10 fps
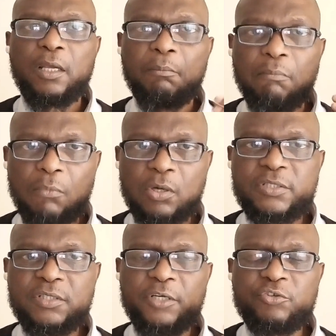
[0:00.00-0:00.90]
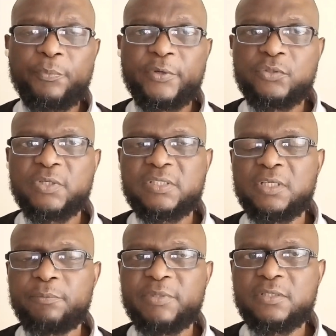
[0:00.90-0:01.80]
most entrepreneurs
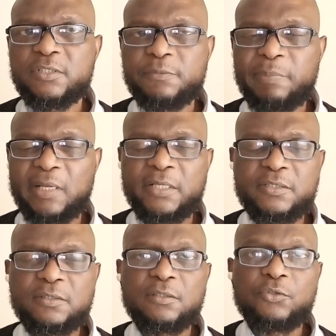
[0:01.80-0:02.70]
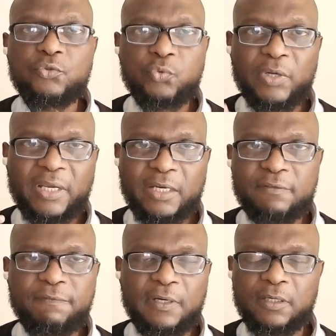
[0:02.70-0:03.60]
need business plans to get
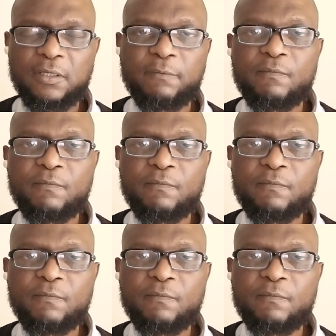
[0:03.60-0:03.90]
funding.